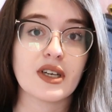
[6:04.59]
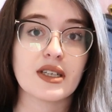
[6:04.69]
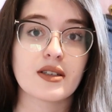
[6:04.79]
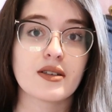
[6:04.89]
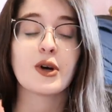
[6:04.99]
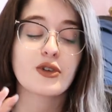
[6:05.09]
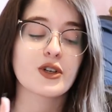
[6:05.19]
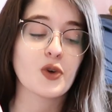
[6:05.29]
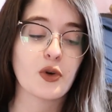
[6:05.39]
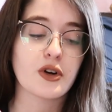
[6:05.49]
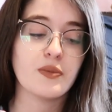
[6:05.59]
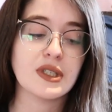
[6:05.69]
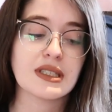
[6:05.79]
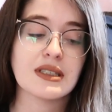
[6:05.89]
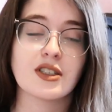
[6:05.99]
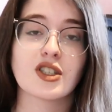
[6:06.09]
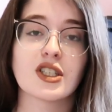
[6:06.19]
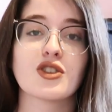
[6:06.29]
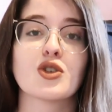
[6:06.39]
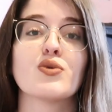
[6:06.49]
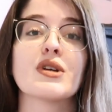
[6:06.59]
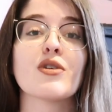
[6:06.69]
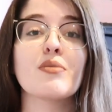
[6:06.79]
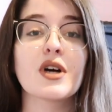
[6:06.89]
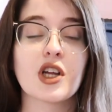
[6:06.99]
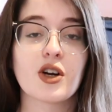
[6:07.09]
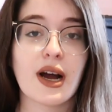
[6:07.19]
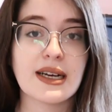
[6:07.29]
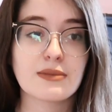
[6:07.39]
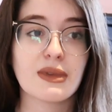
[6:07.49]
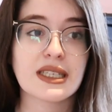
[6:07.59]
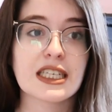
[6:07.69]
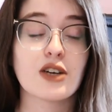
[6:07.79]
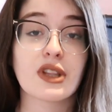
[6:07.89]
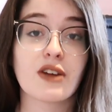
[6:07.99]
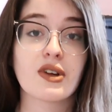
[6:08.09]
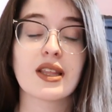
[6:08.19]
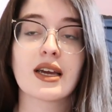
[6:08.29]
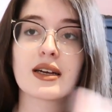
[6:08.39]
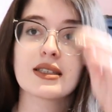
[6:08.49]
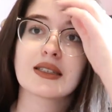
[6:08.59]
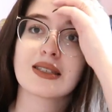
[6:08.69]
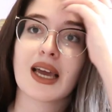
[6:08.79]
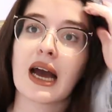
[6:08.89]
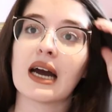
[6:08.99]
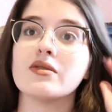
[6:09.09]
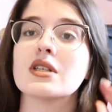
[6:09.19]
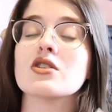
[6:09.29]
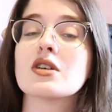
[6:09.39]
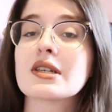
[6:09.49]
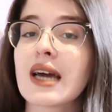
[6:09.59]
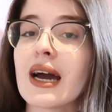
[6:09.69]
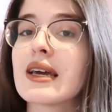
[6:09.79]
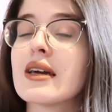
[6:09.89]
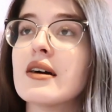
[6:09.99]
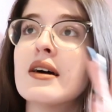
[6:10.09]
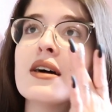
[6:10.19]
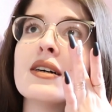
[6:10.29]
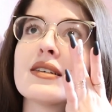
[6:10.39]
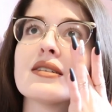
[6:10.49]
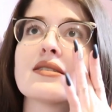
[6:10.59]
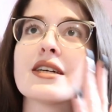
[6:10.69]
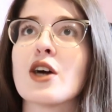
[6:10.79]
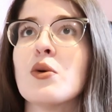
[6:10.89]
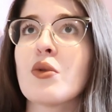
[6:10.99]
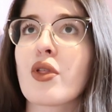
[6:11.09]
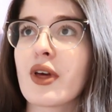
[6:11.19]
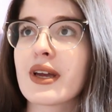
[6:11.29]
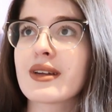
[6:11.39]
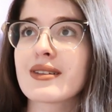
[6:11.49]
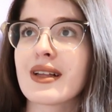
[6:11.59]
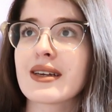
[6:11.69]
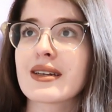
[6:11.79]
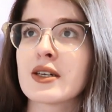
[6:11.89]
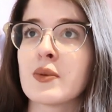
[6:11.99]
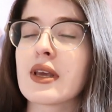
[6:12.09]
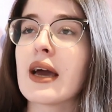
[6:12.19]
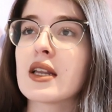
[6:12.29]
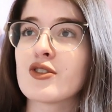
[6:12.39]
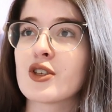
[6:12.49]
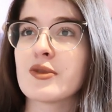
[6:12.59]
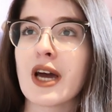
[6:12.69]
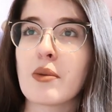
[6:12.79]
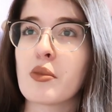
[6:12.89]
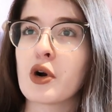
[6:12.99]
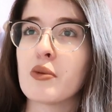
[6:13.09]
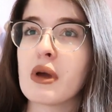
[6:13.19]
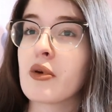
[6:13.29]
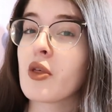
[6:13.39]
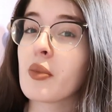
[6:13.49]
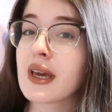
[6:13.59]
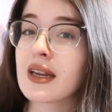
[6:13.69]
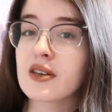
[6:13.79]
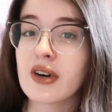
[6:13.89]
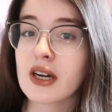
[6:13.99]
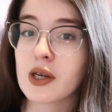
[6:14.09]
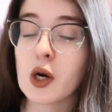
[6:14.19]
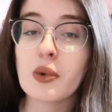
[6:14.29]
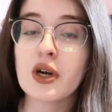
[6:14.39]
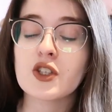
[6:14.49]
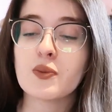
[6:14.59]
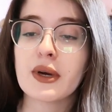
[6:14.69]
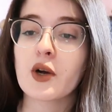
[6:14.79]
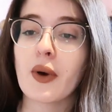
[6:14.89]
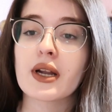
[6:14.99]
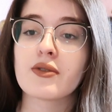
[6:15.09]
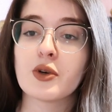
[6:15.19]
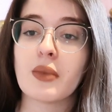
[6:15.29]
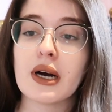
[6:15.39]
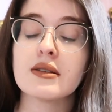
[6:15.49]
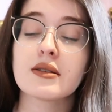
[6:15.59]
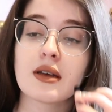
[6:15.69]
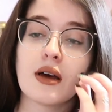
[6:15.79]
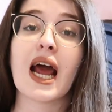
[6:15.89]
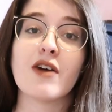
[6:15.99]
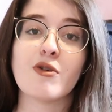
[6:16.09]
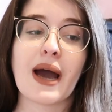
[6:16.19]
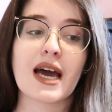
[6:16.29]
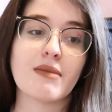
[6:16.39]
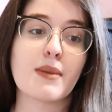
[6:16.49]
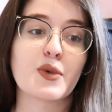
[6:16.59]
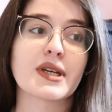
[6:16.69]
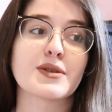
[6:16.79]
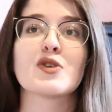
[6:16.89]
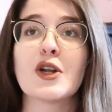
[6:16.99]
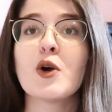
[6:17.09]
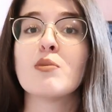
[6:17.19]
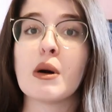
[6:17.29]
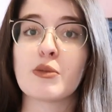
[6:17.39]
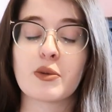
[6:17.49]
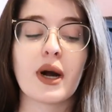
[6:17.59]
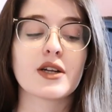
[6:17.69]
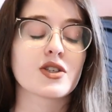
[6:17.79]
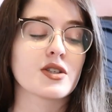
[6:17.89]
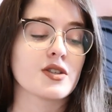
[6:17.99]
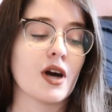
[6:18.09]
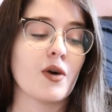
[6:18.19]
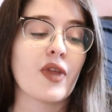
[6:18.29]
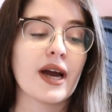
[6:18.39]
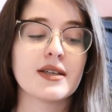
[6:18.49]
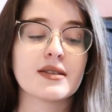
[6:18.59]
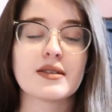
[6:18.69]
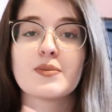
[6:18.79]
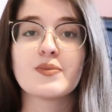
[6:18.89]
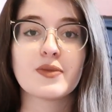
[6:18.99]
of it, but first order of business is just to refamiliarize myself with everything since I haven't looked at it since I don't think like the end of September, maybe the beginning of October. It's been quite a few months and I have a bad memory, so I don't remember much. So that is